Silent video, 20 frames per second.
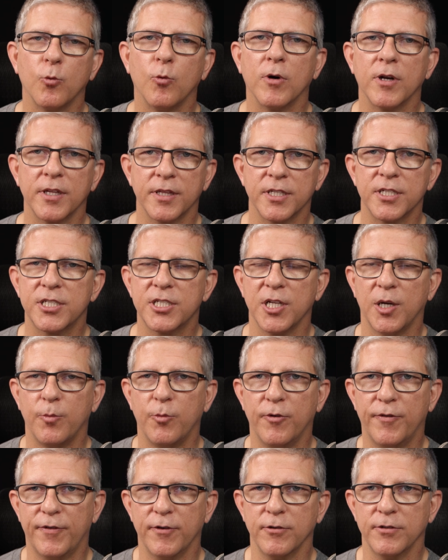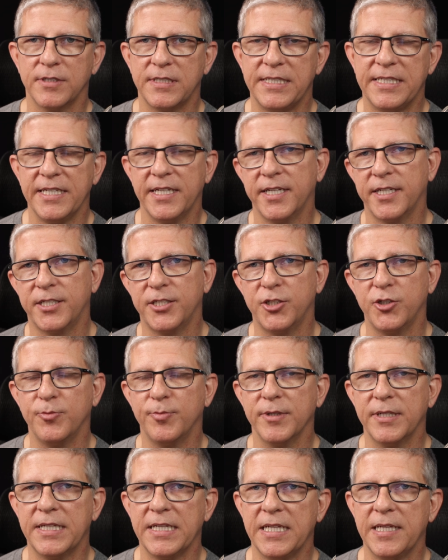one of the subwoofers dig
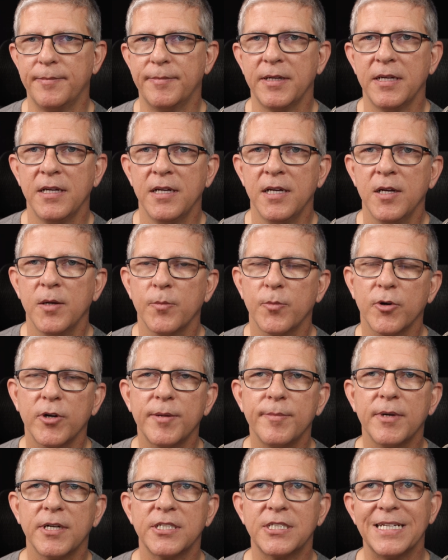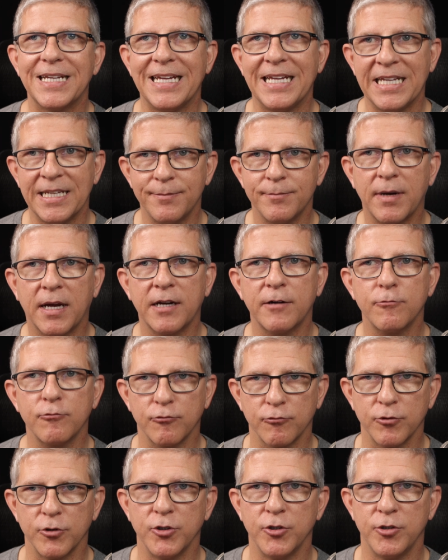super deep. Pretty much in my
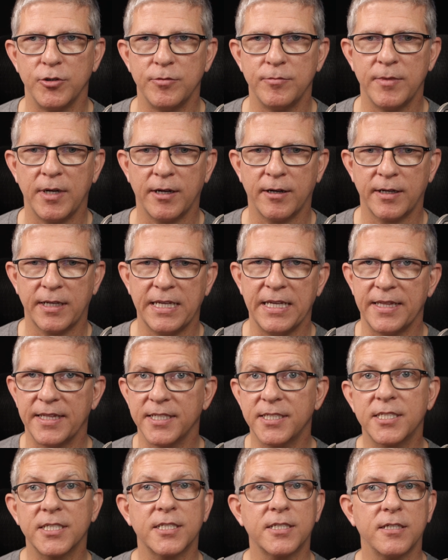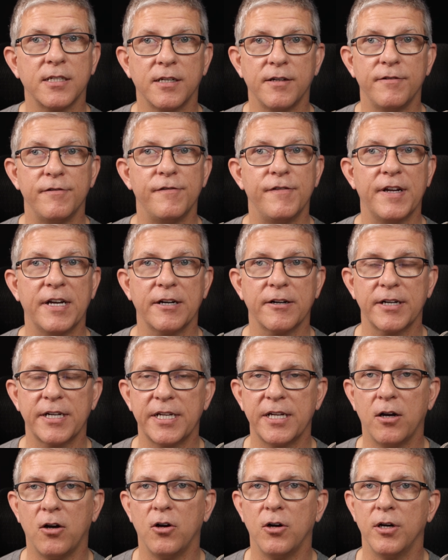room. Now, again, this is going to
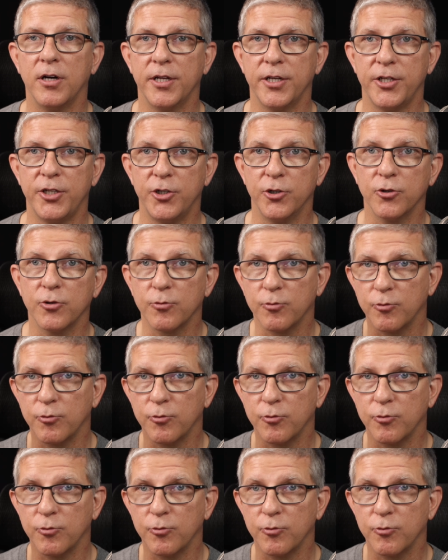vary on your